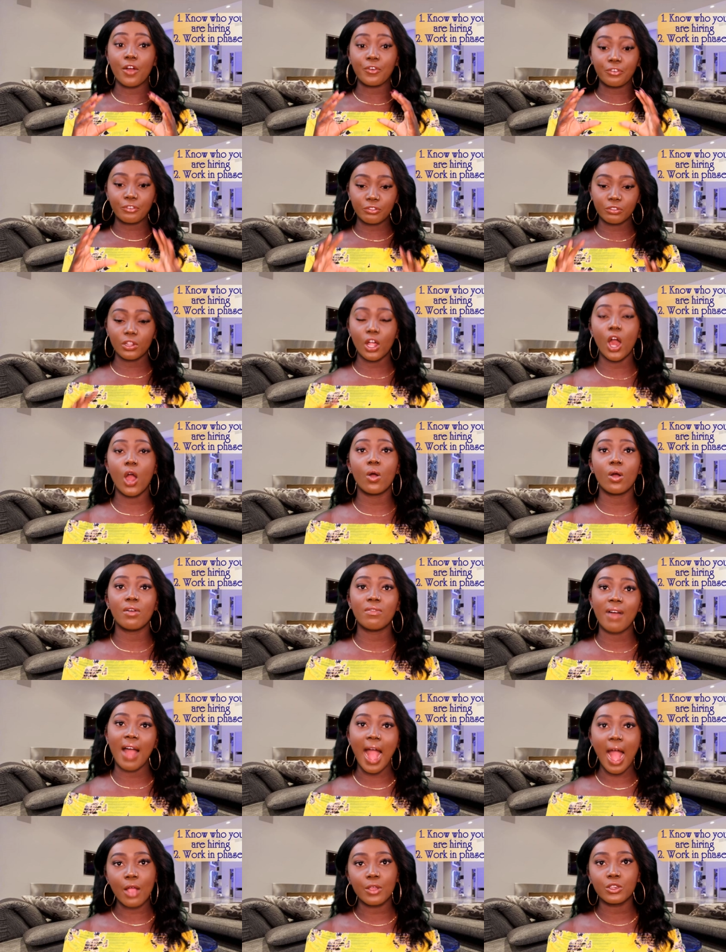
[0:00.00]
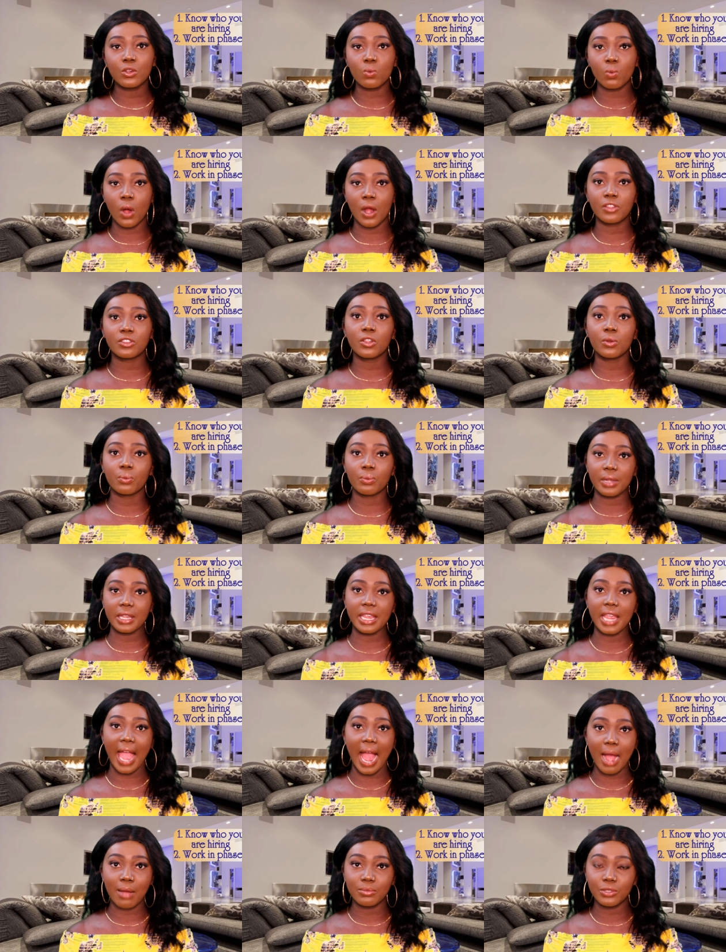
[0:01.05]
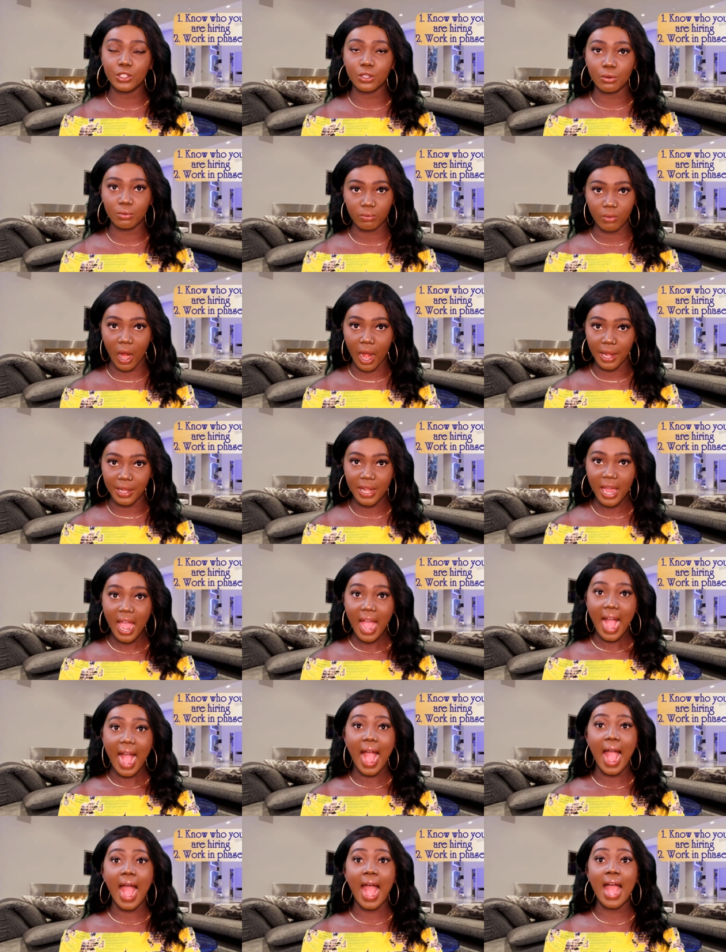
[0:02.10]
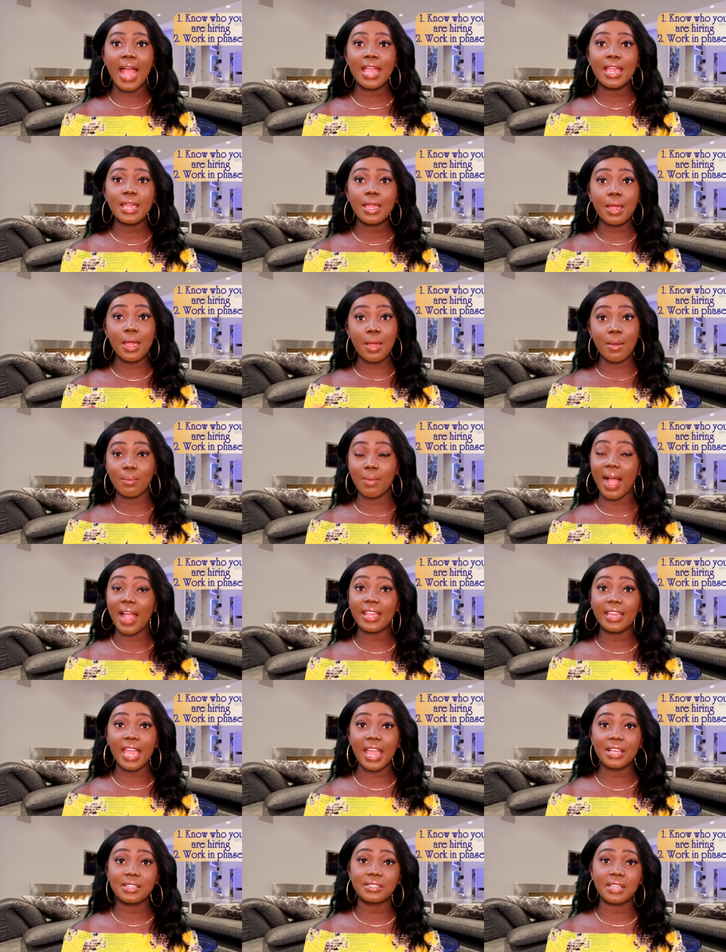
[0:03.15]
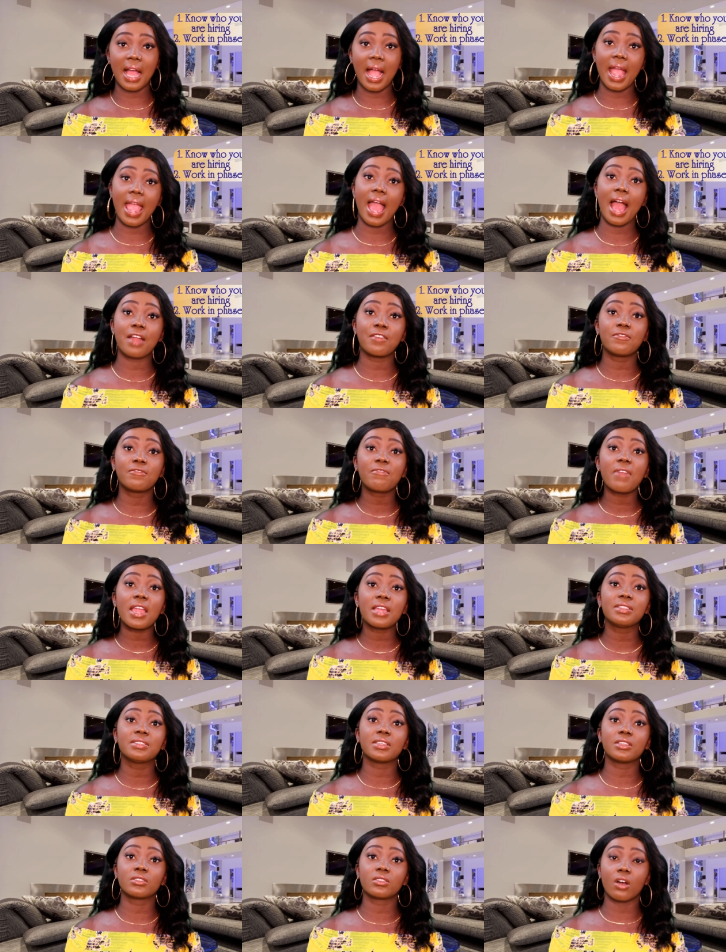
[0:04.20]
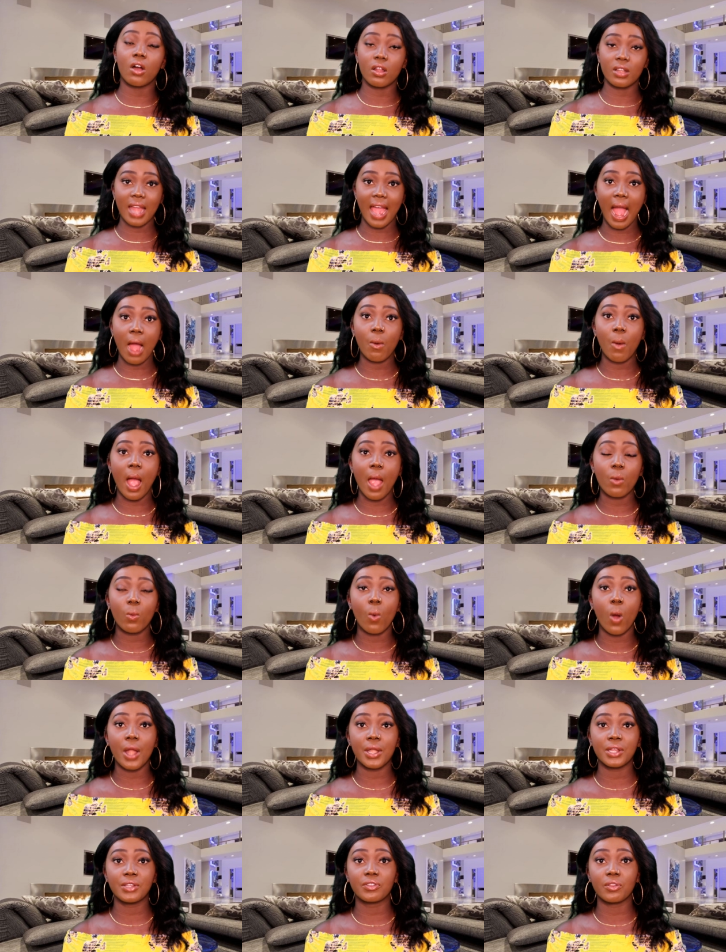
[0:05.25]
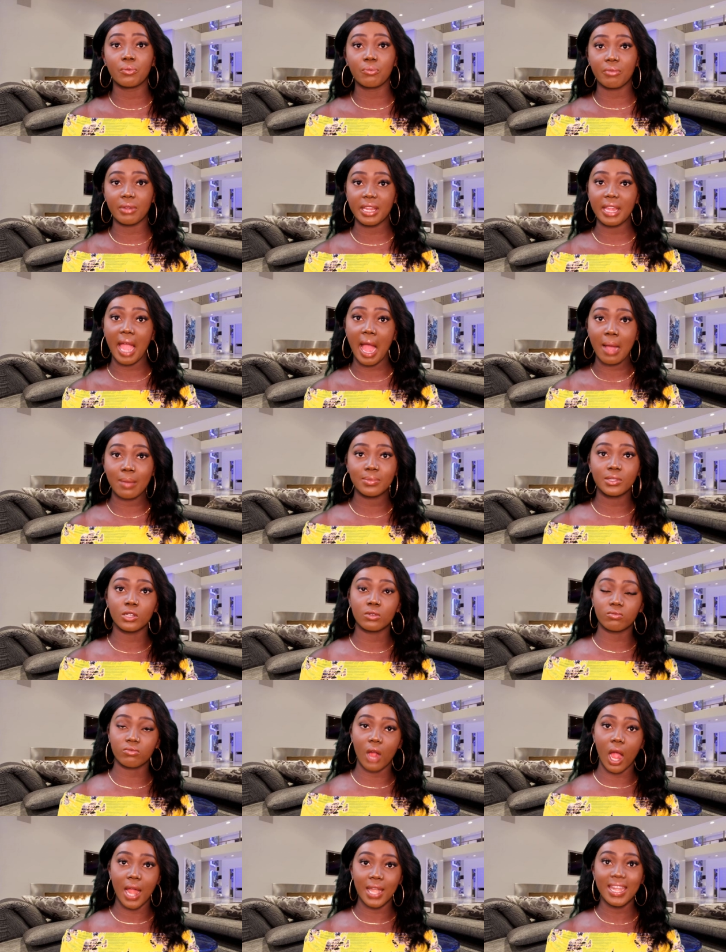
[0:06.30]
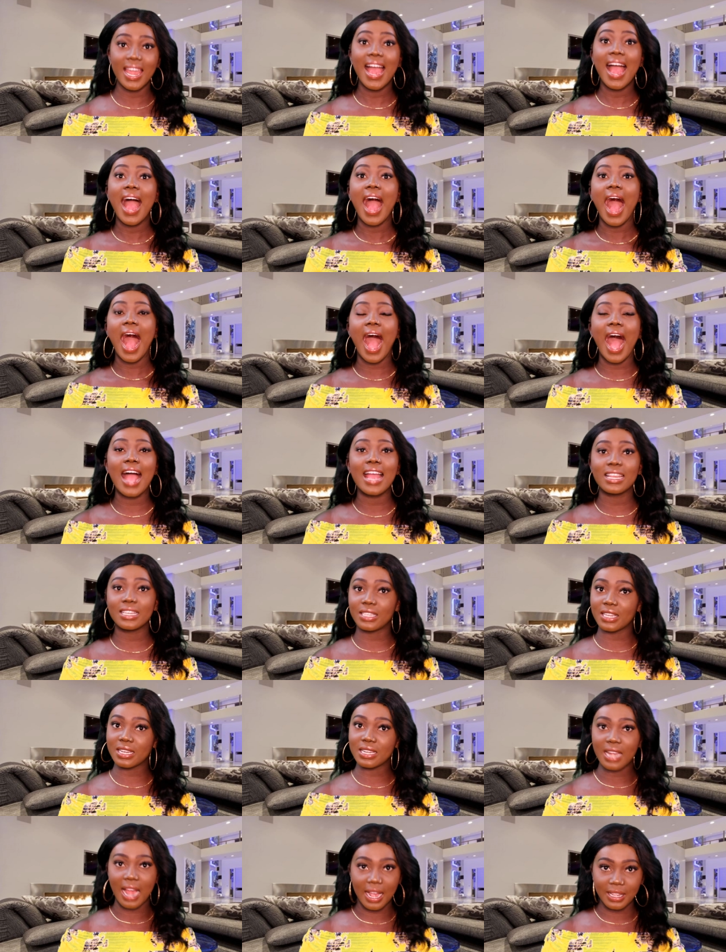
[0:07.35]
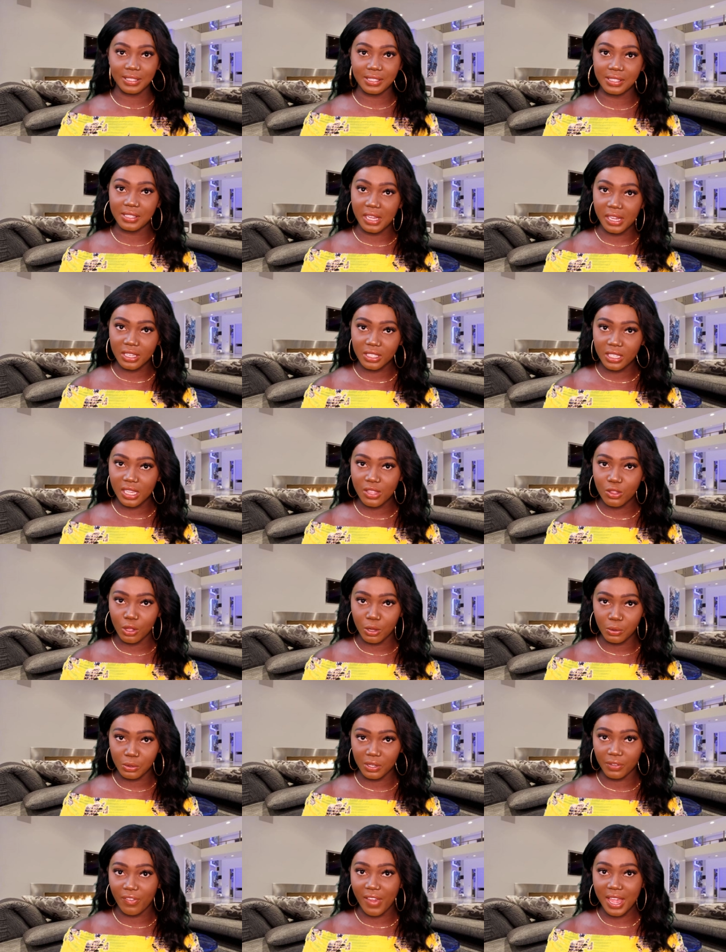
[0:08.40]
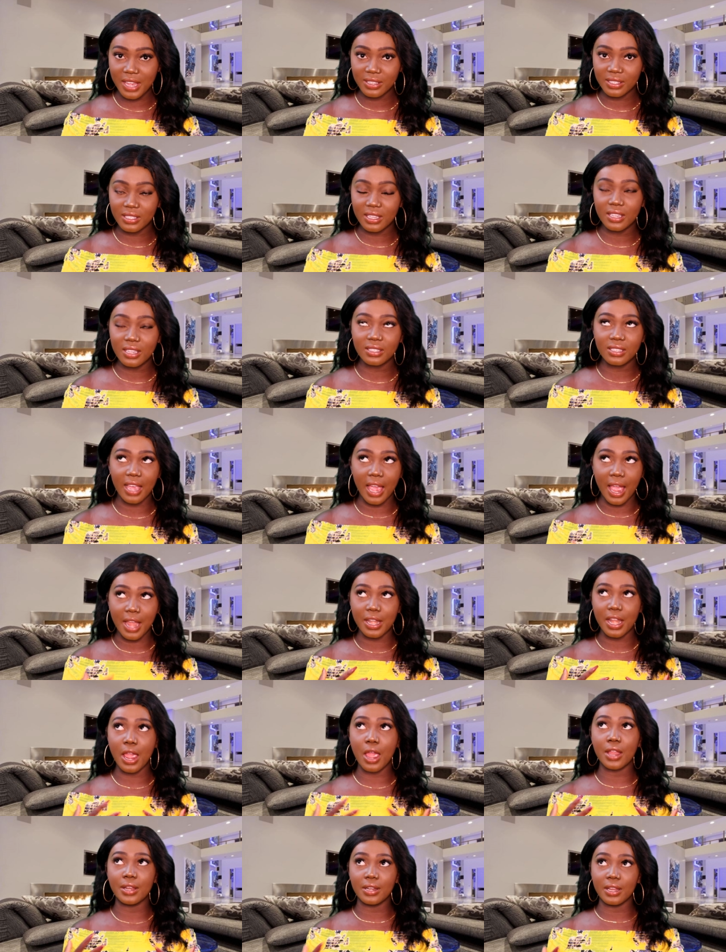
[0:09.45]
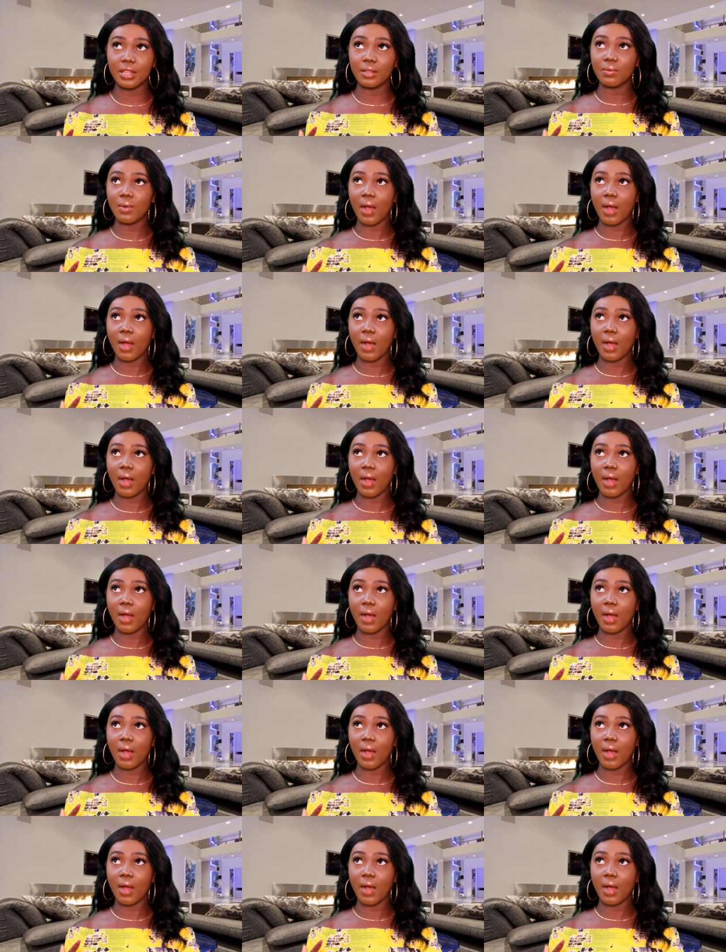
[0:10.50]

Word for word: a flow of how you want the rehab to run. I, in my case, I had phases on how I wanted the rehab to run. I did not stick to those phases, and it,